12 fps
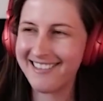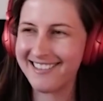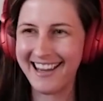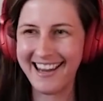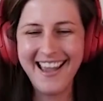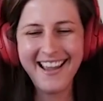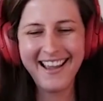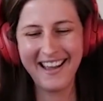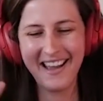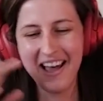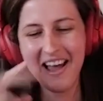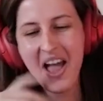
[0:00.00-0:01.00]
like
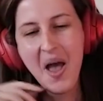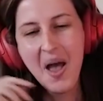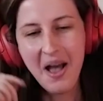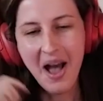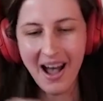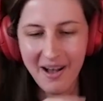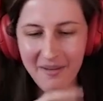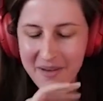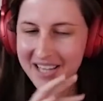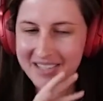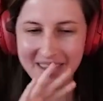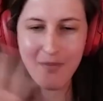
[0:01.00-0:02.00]
mm-hmm. right. uh,
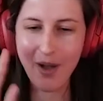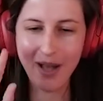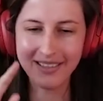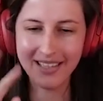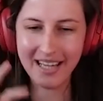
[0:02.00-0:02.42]
because they will.